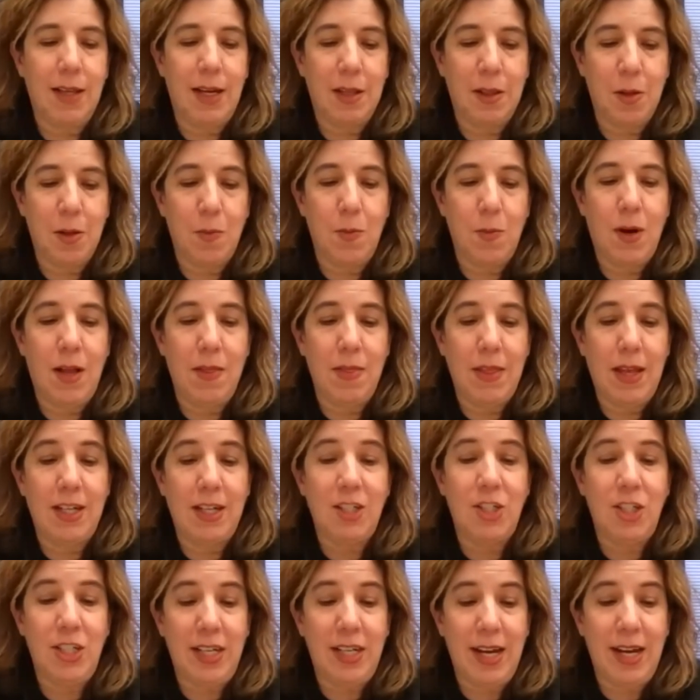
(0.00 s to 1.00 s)
like the one
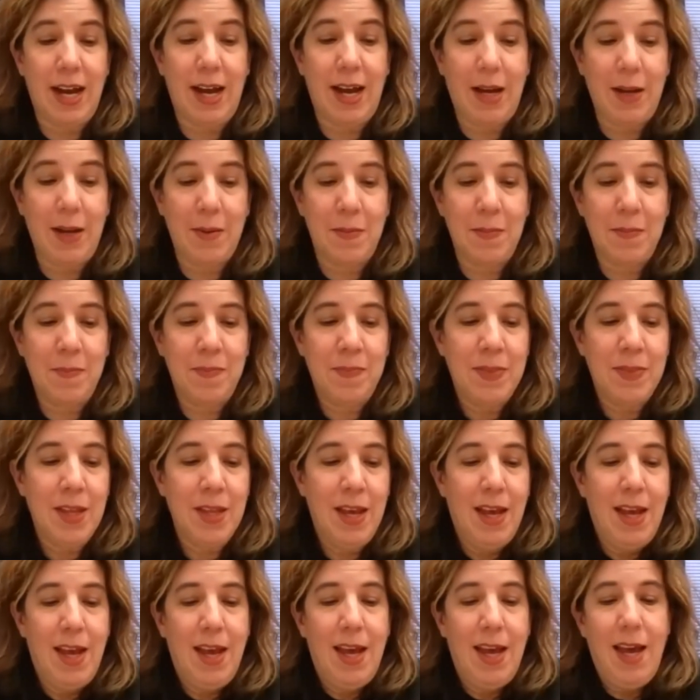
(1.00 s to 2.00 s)
that she had.
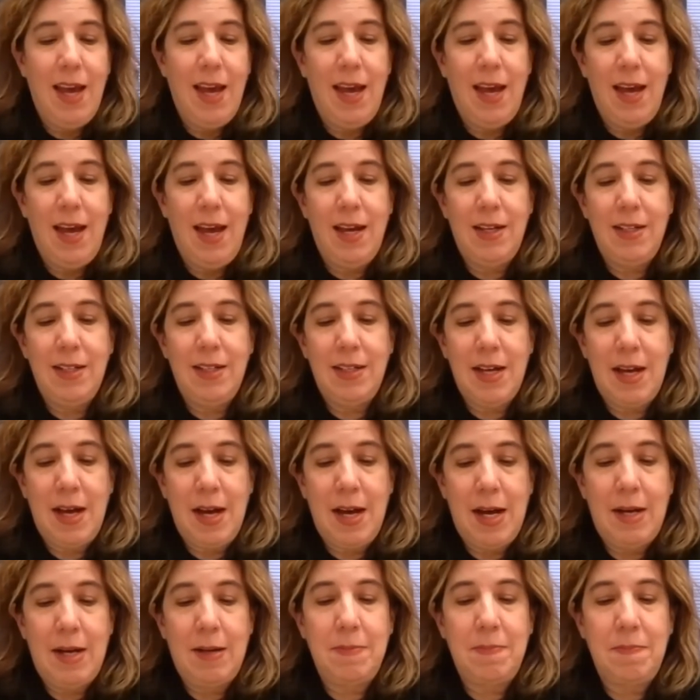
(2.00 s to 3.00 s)

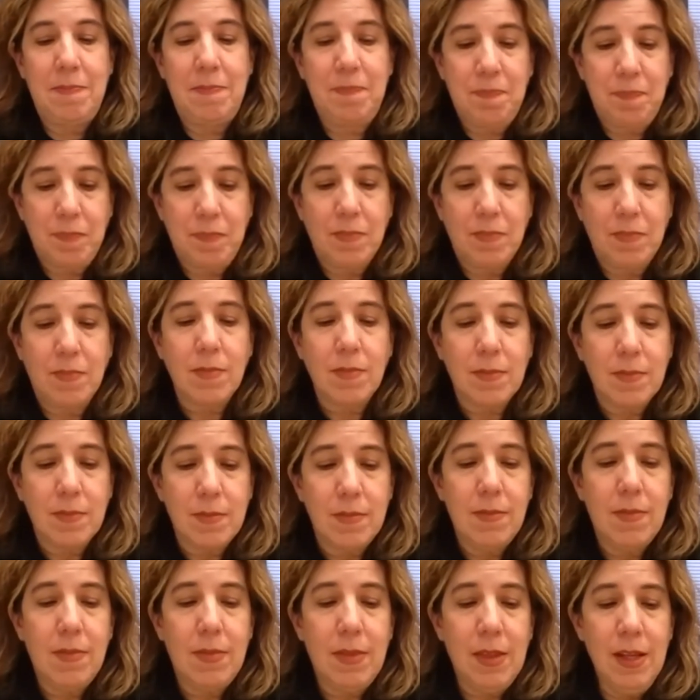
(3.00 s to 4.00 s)
And
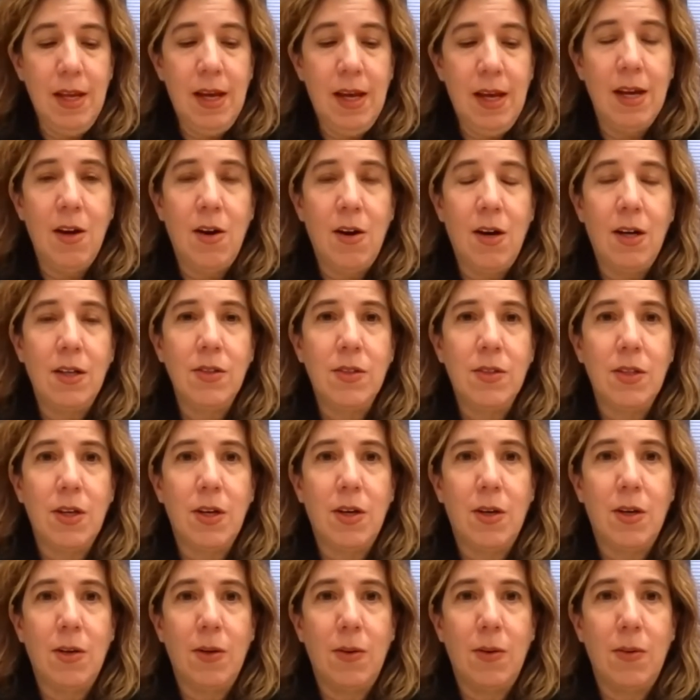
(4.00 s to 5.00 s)
I
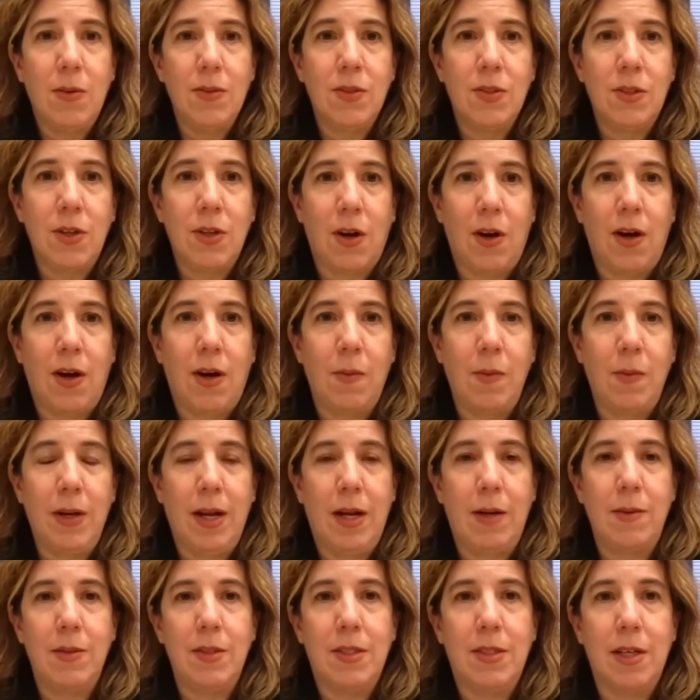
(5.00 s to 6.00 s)
also saw when
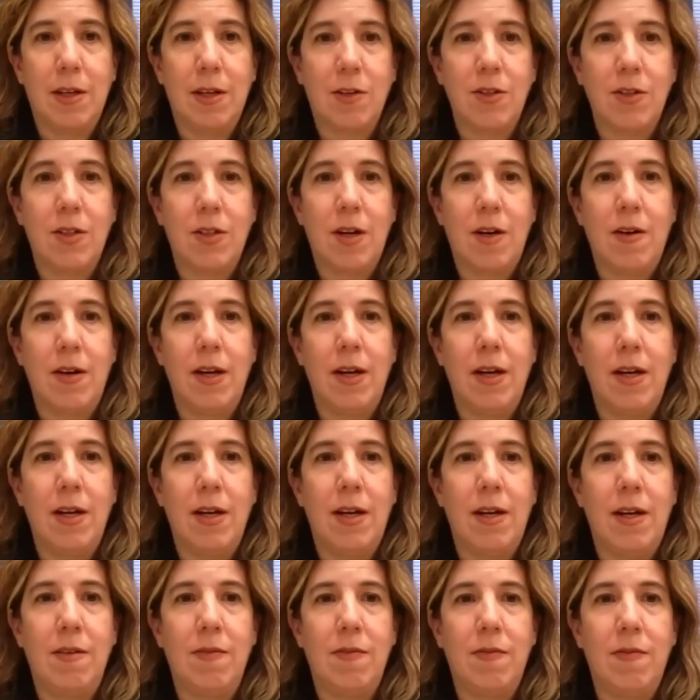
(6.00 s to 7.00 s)
I was secretary
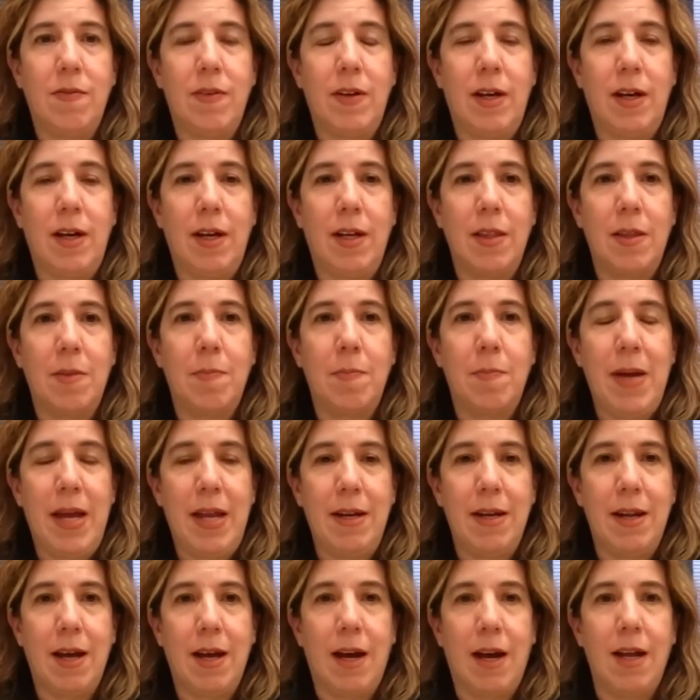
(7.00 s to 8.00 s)
of
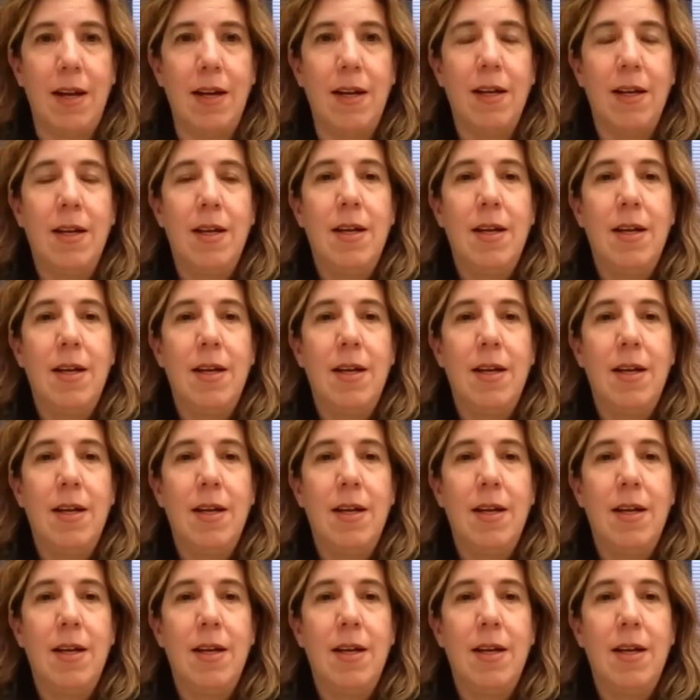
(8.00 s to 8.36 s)
PennDOT